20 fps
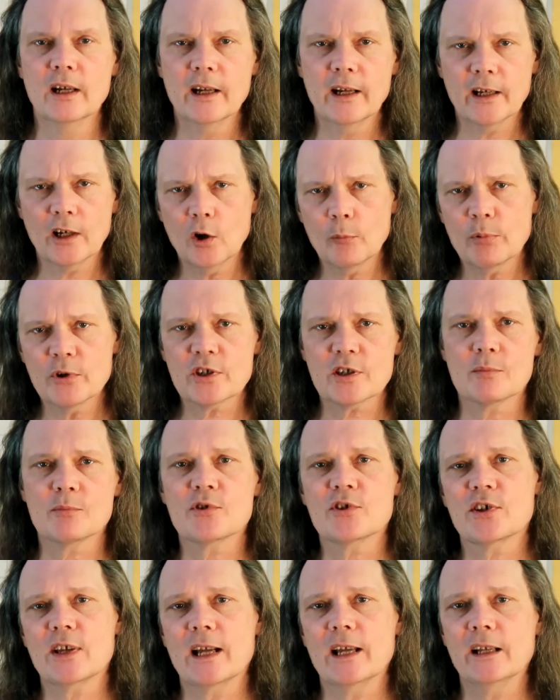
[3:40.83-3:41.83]
And I'll put some
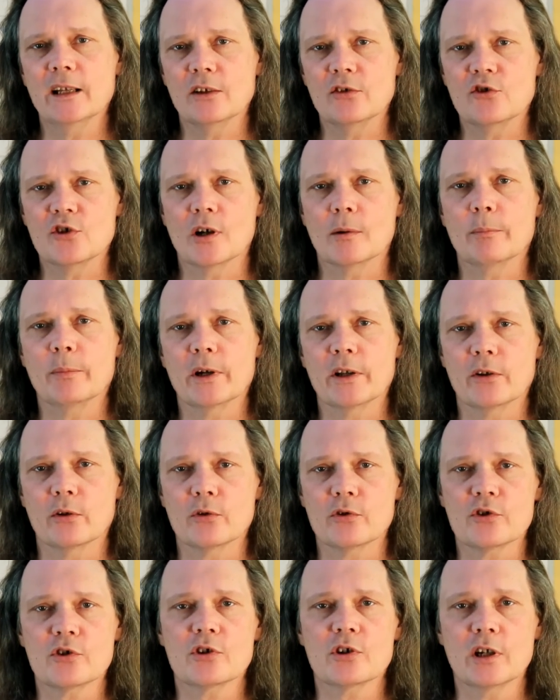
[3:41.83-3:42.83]
signage up by
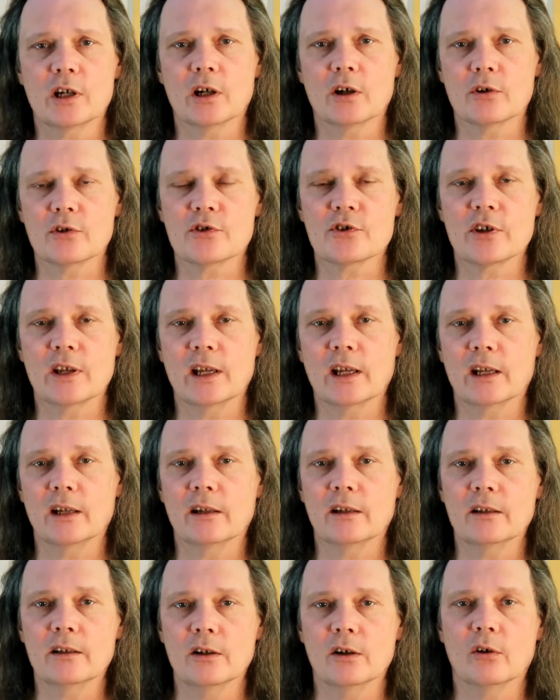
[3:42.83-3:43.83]
those stairs
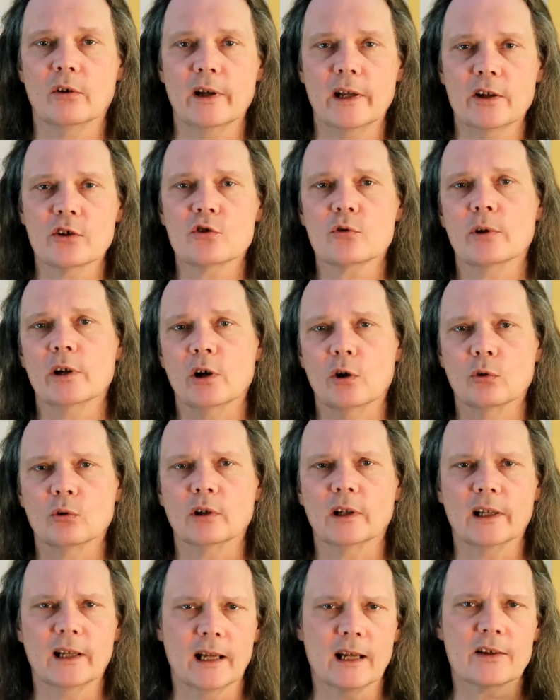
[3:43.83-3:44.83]
saying, you know, entry
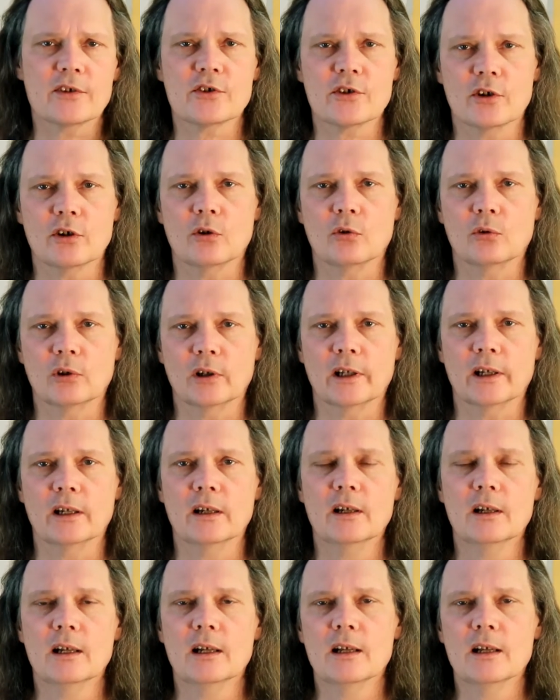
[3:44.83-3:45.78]
only, exit only.